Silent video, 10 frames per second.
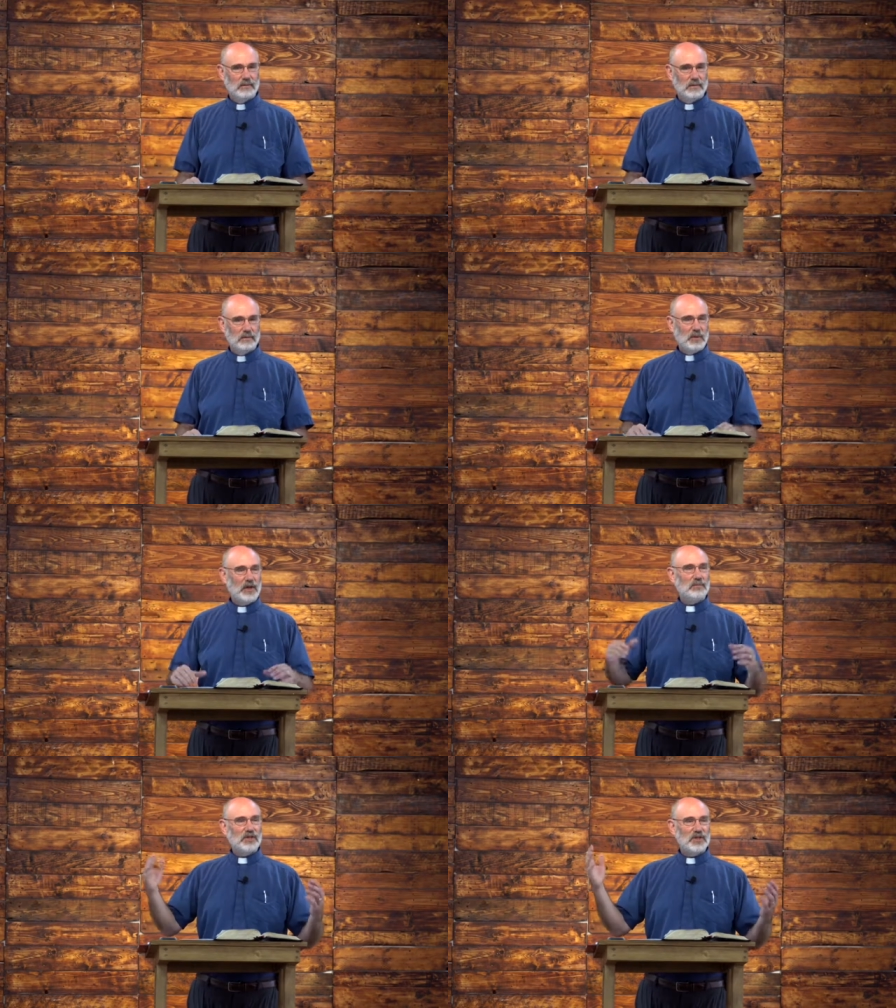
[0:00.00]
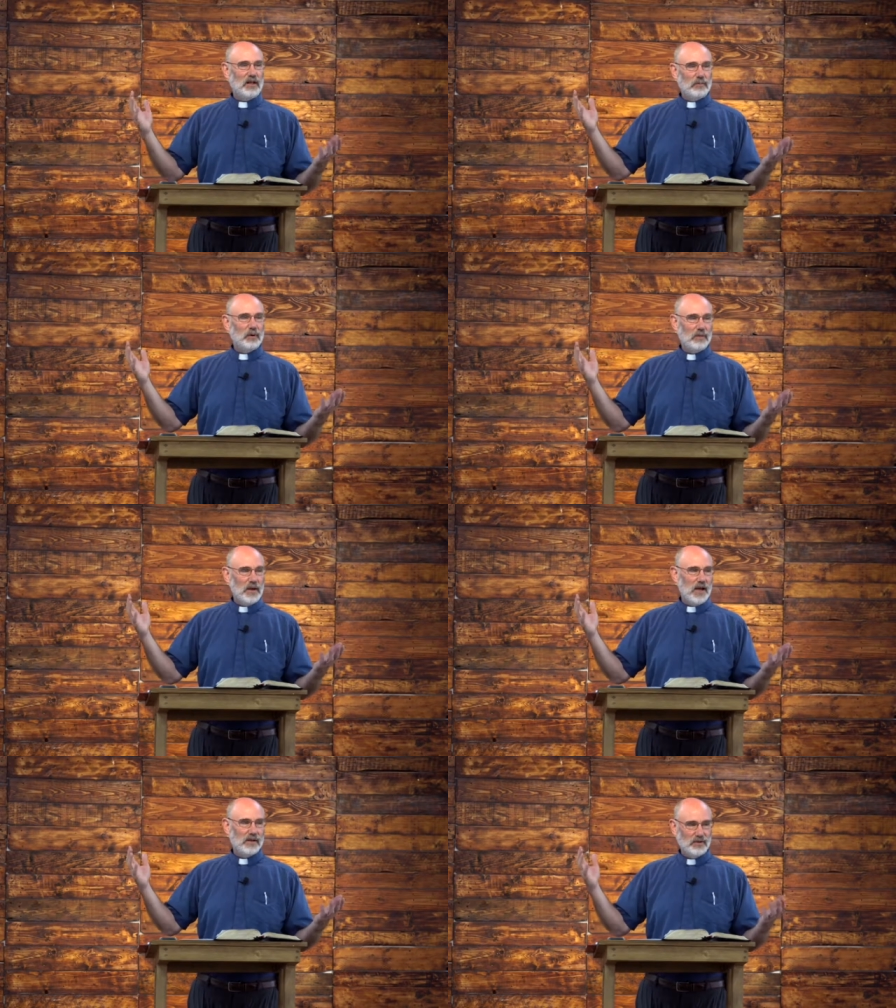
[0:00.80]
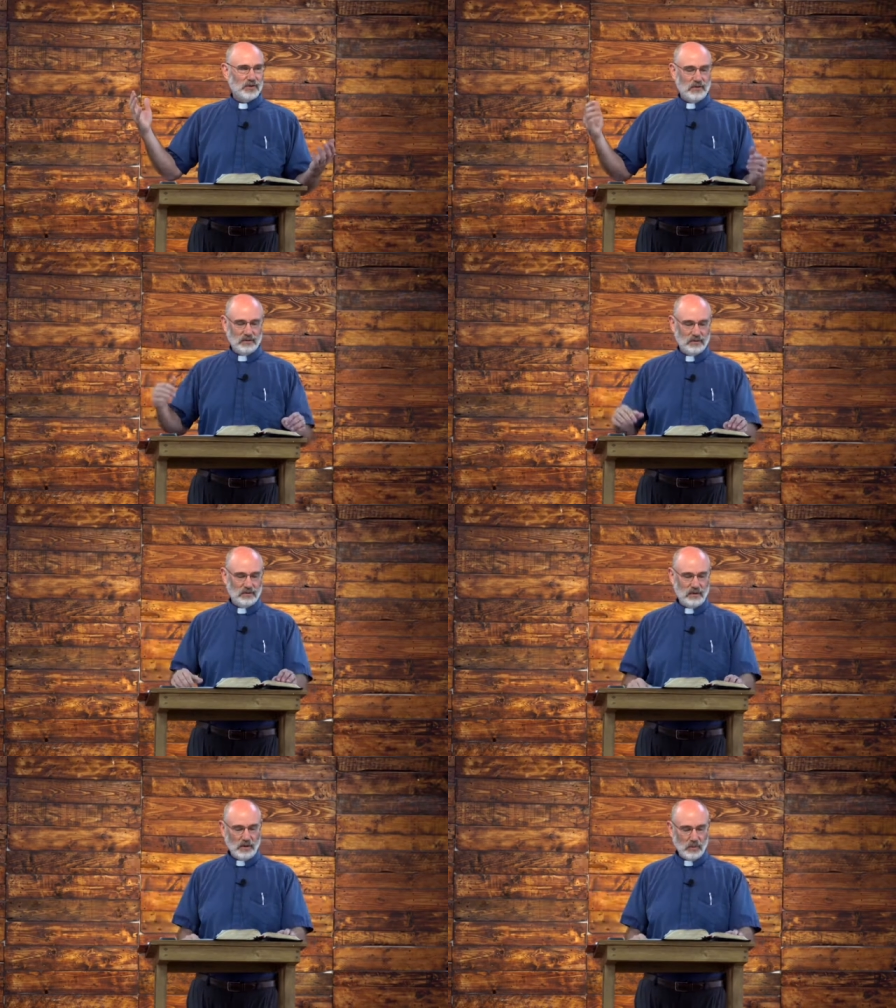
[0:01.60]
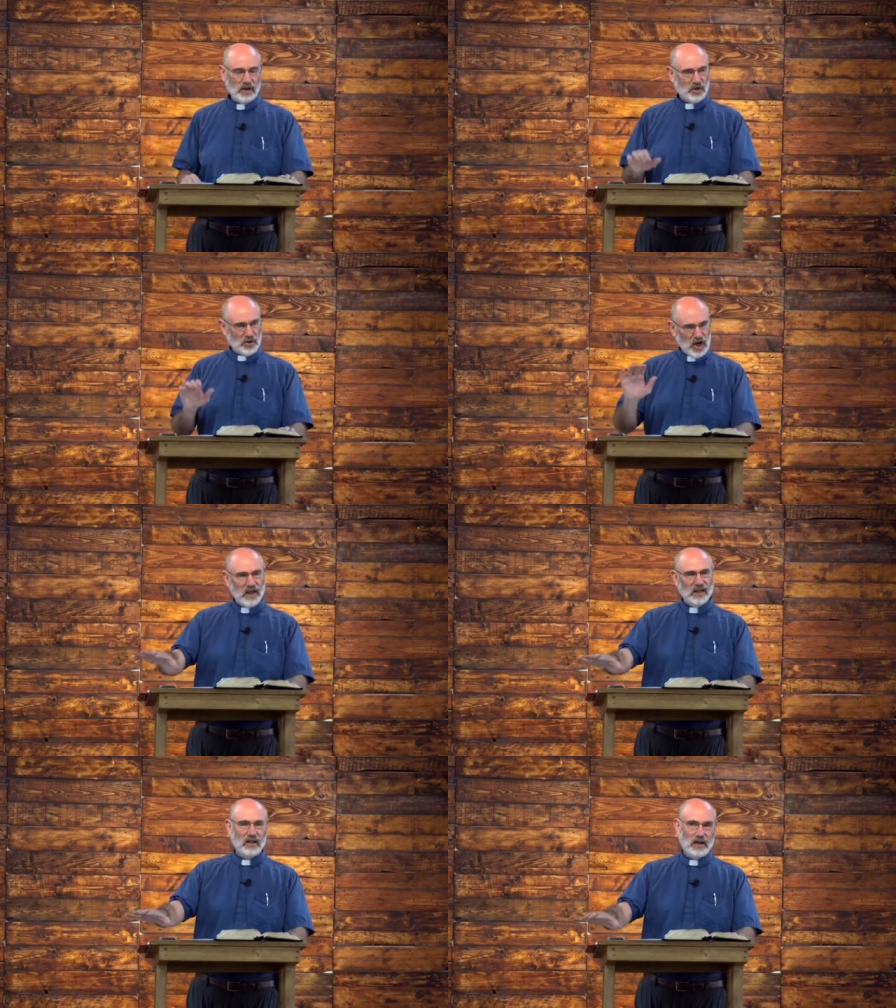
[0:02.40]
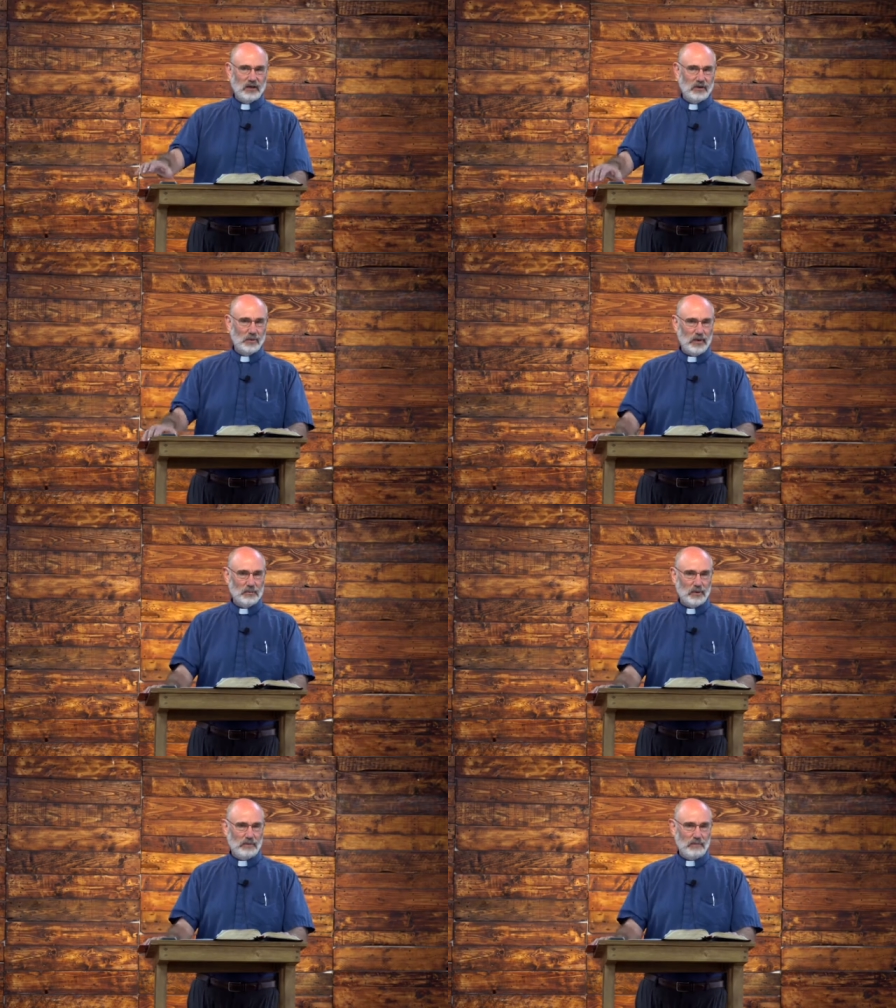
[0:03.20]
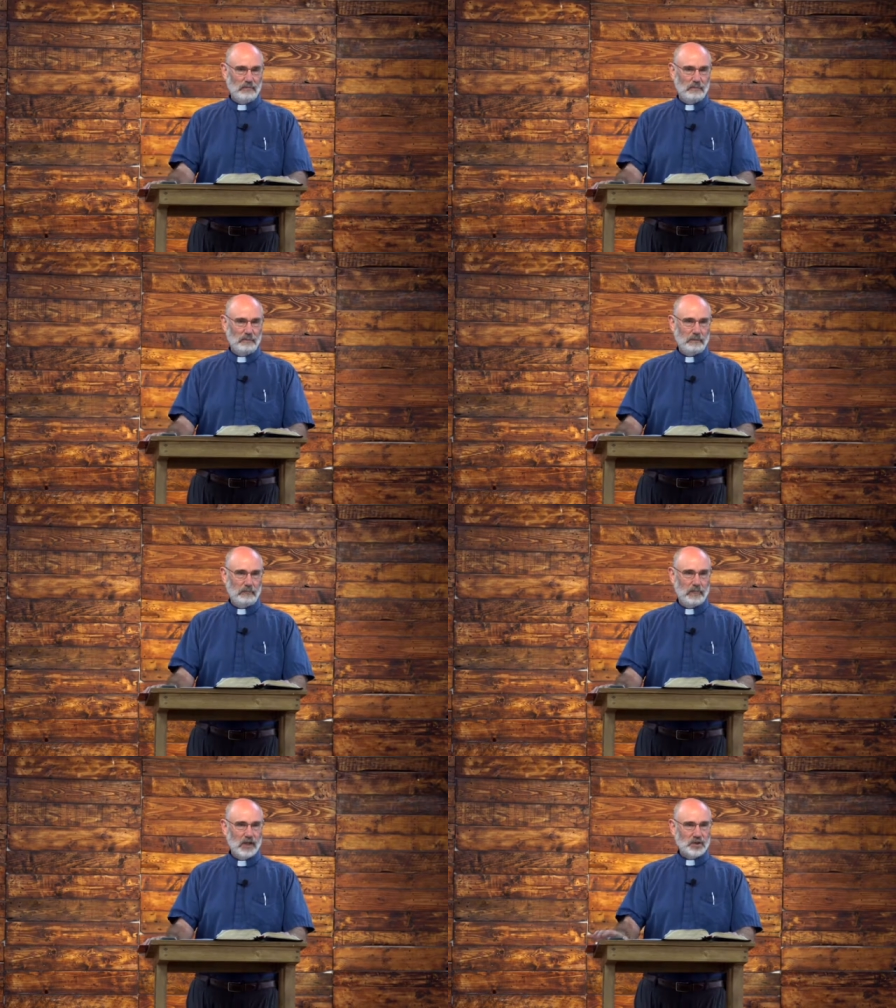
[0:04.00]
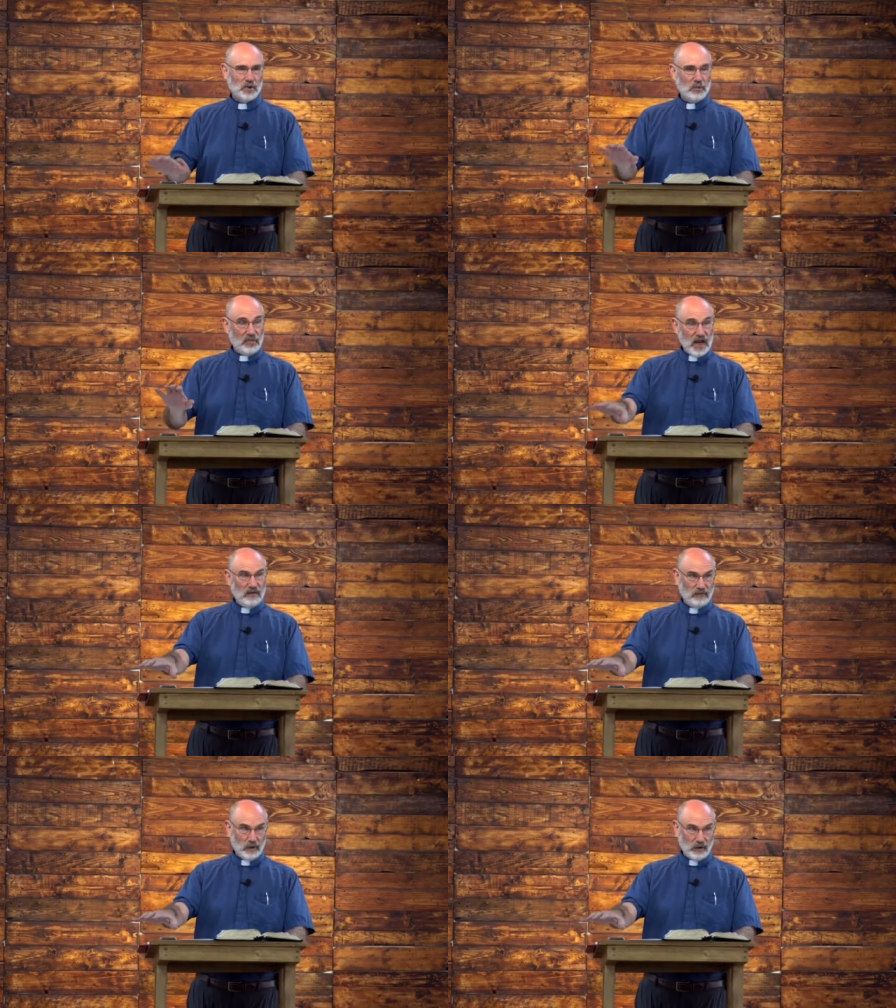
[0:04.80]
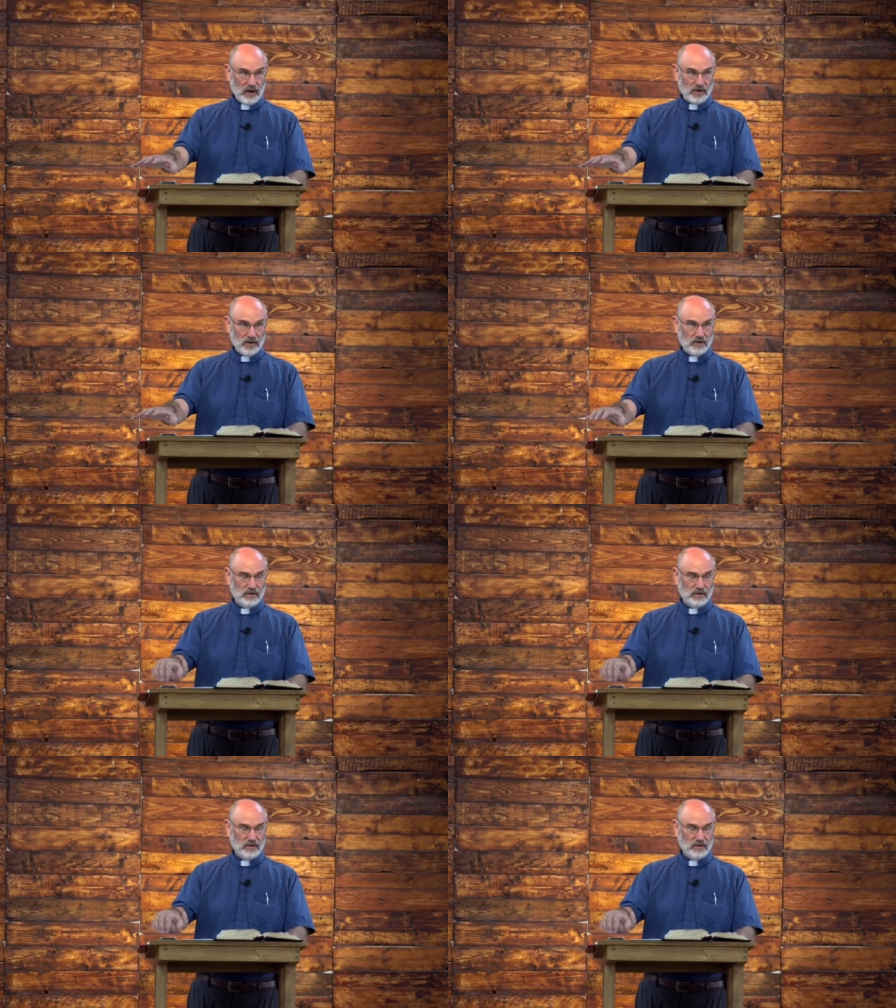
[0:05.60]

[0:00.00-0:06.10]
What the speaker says: Becomes a celebrity pastor. You want to shine the light on your people so they flourish.